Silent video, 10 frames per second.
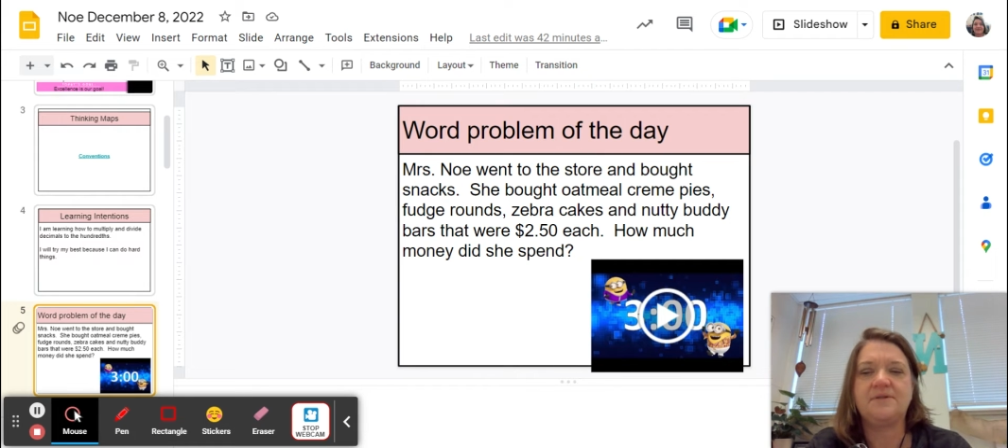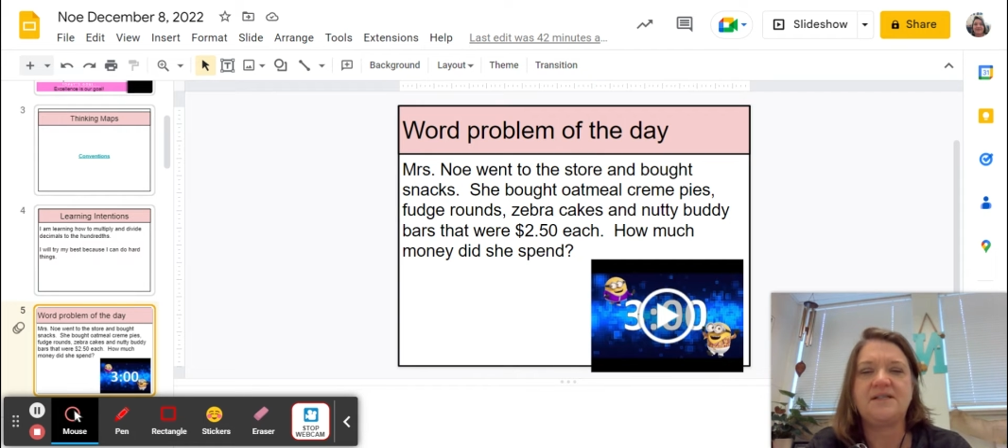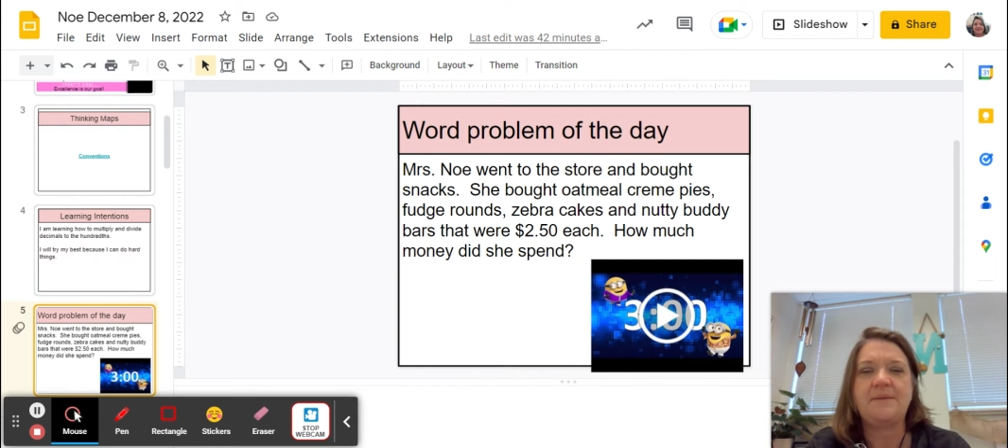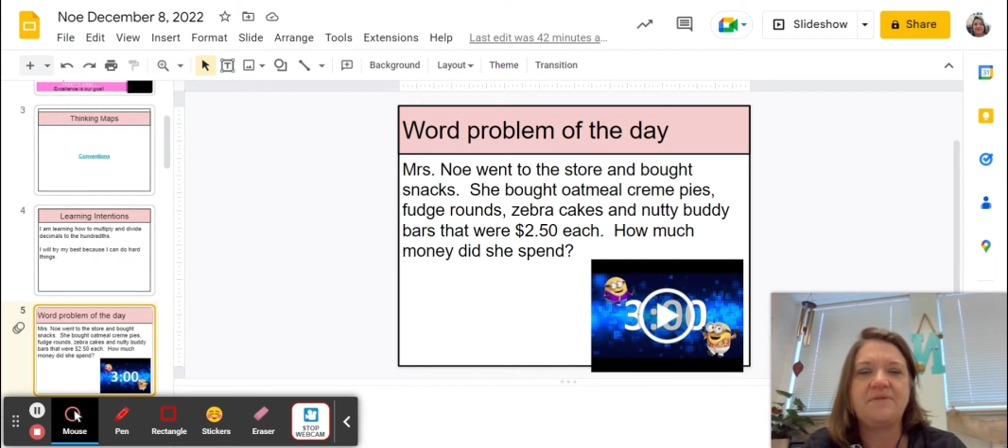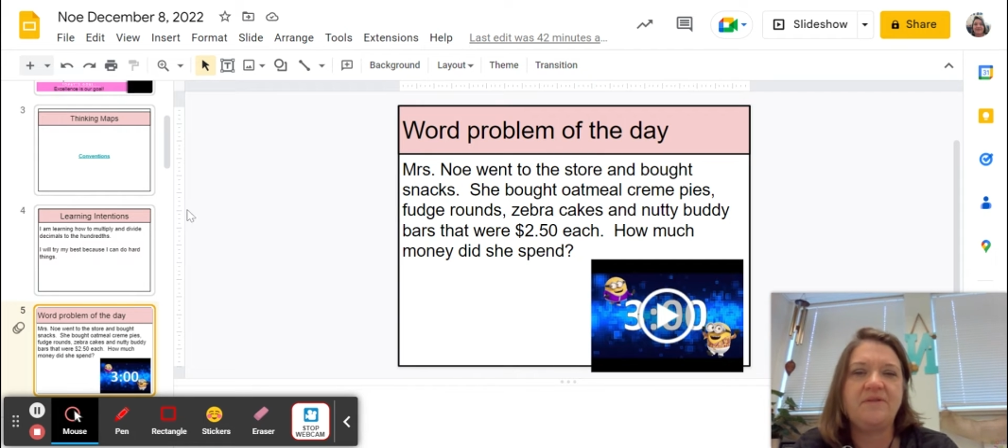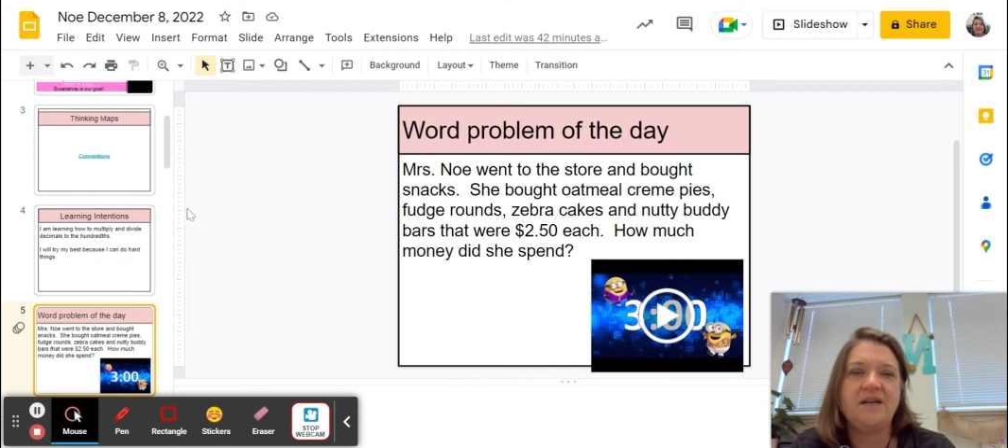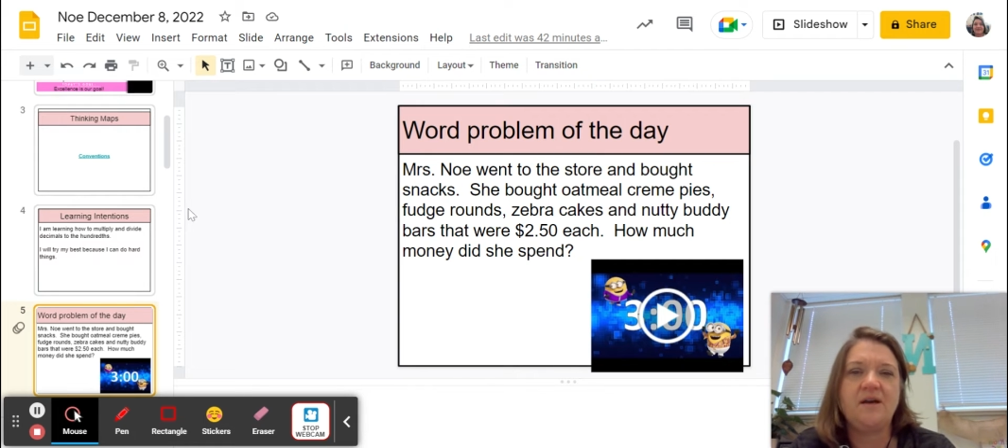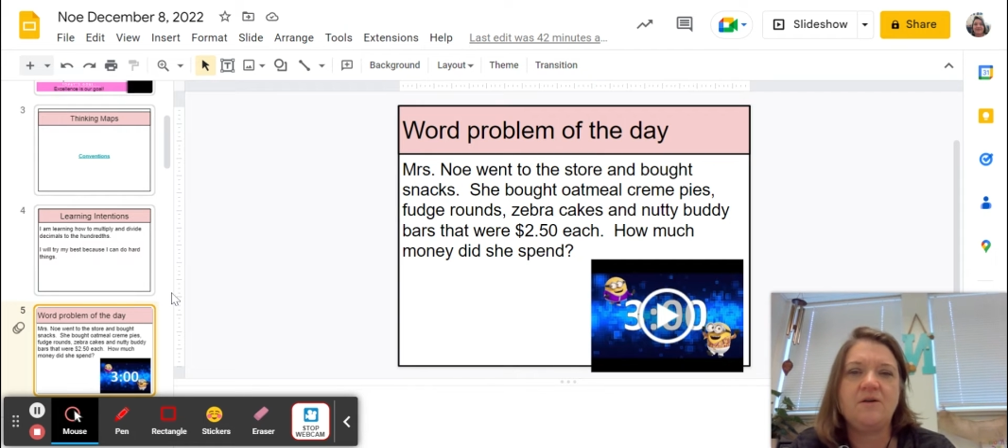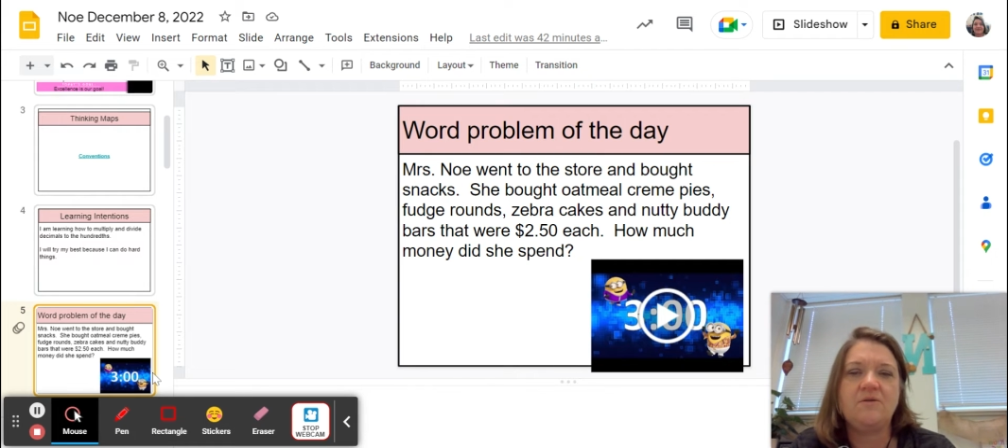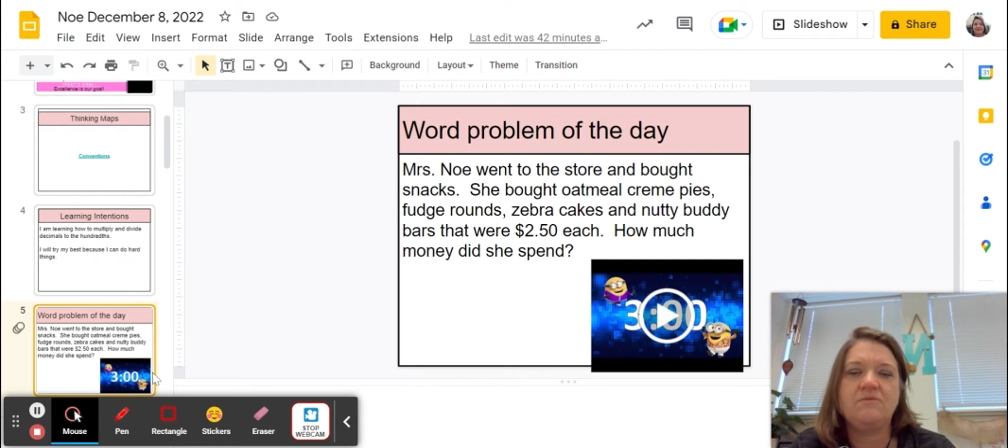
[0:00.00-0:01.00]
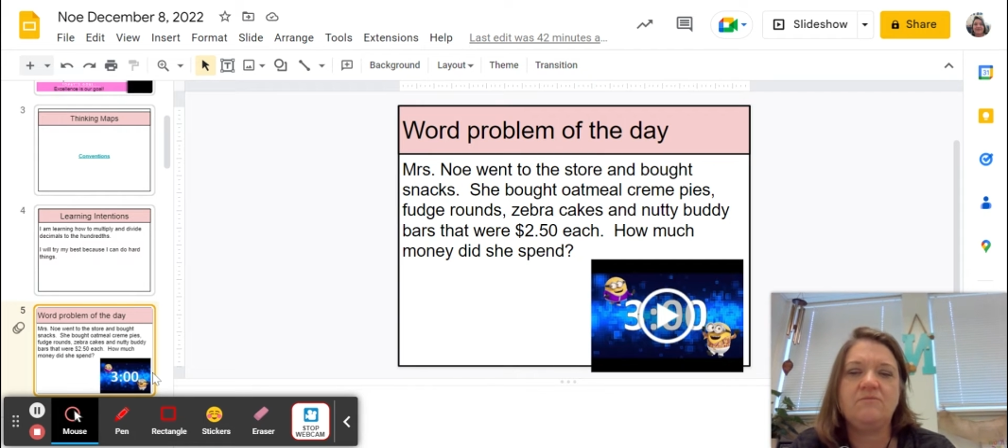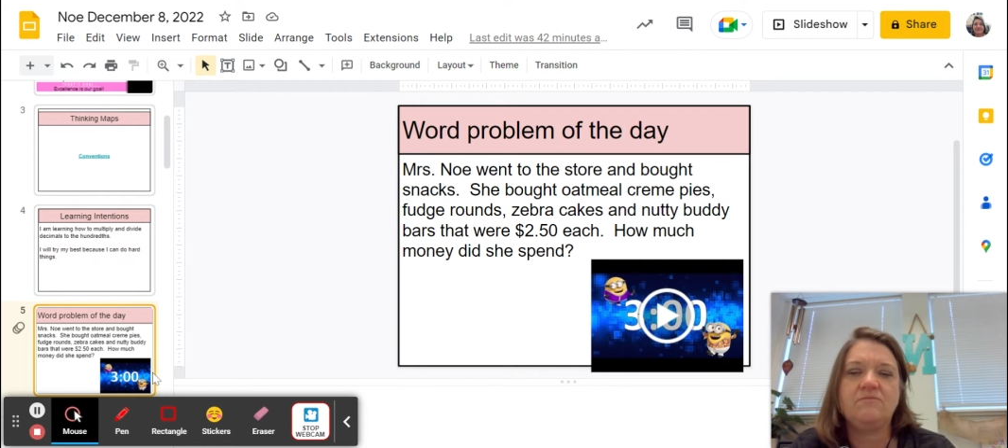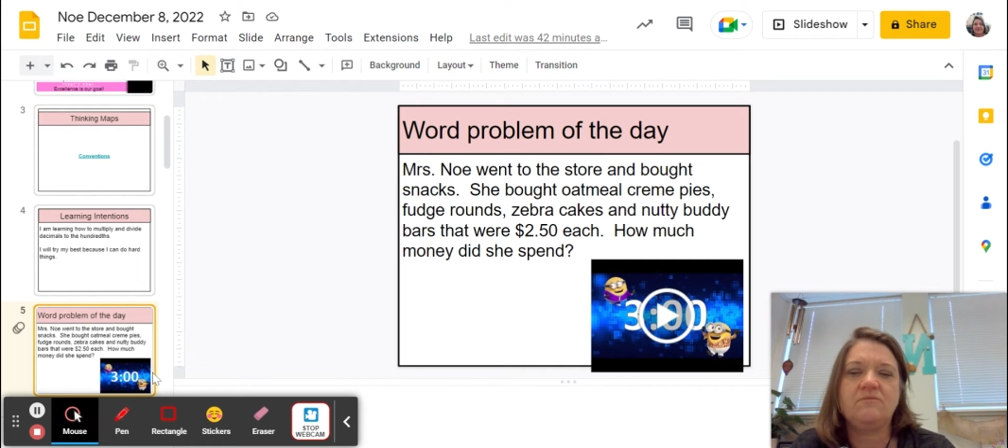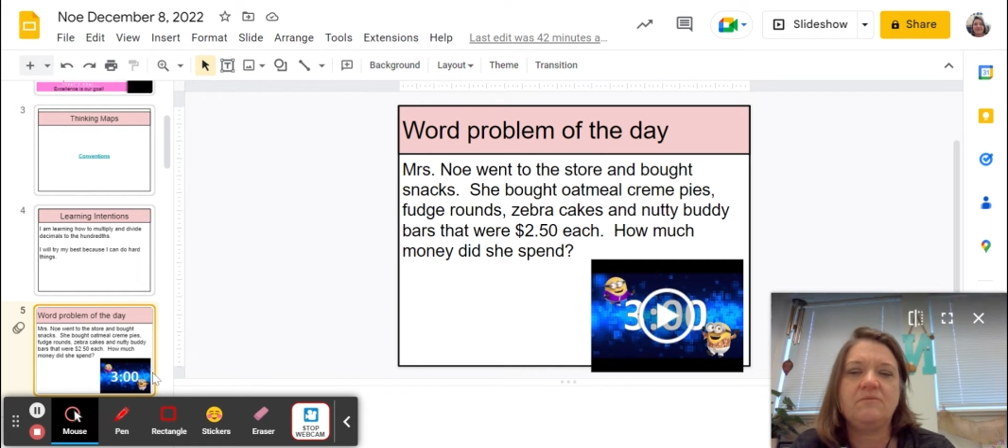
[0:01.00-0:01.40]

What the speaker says: stop the video